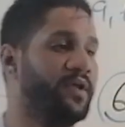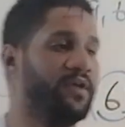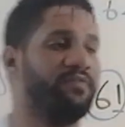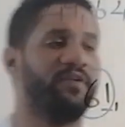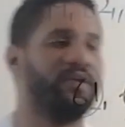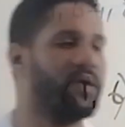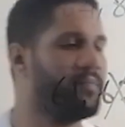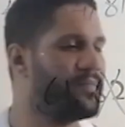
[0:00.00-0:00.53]

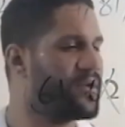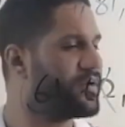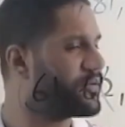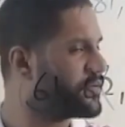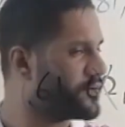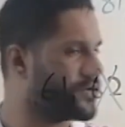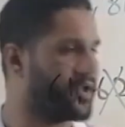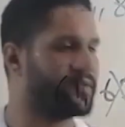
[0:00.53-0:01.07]
Even
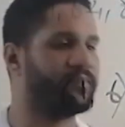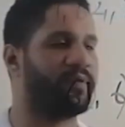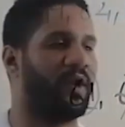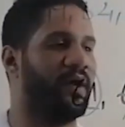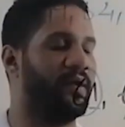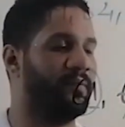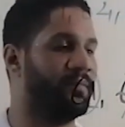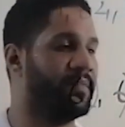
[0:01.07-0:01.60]
number, not
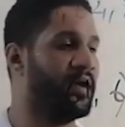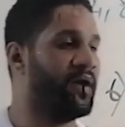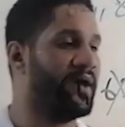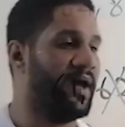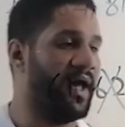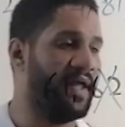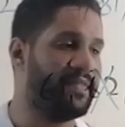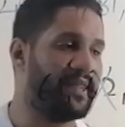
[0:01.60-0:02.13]
prime.
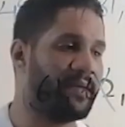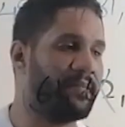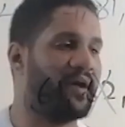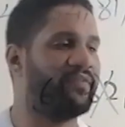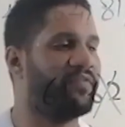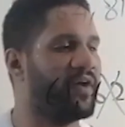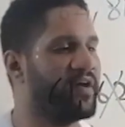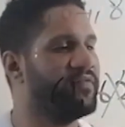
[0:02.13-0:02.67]
Ending
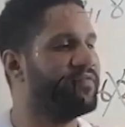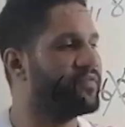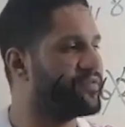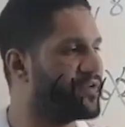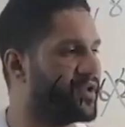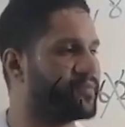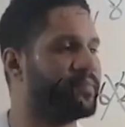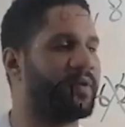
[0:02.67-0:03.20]
by 5,
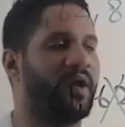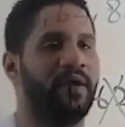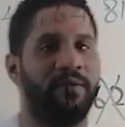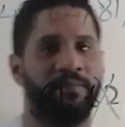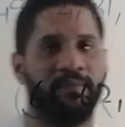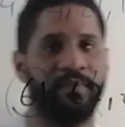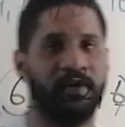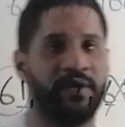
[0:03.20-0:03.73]
not prime.